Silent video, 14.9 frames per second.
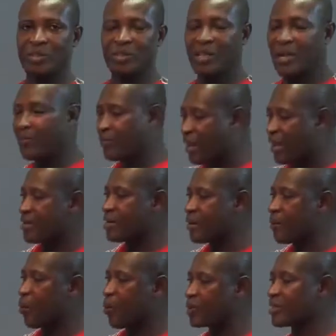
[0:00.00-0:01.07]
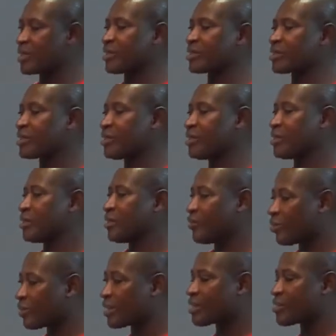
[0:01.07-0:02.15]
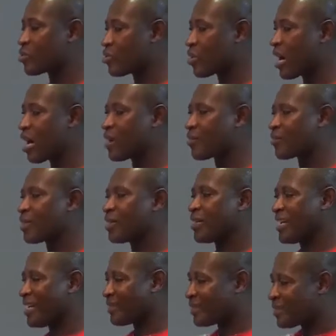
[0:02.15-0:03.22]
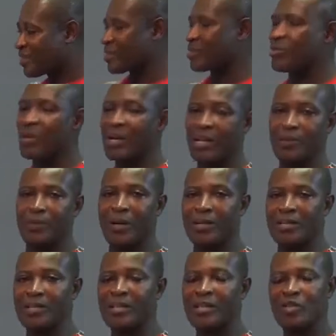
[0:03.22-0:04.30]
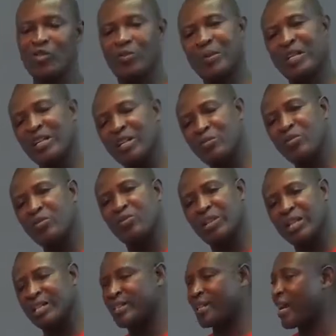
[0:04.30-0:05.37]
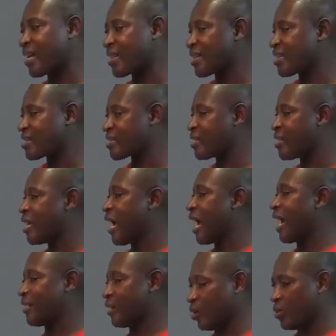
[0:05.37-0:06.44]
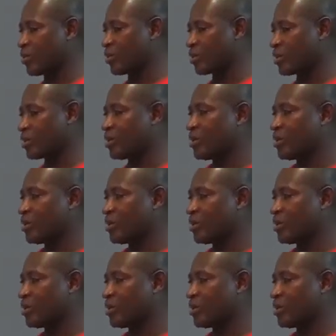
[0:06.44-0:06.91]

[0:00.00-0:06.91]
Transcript: They are very important for us to have, and this will help us to be able to get others along.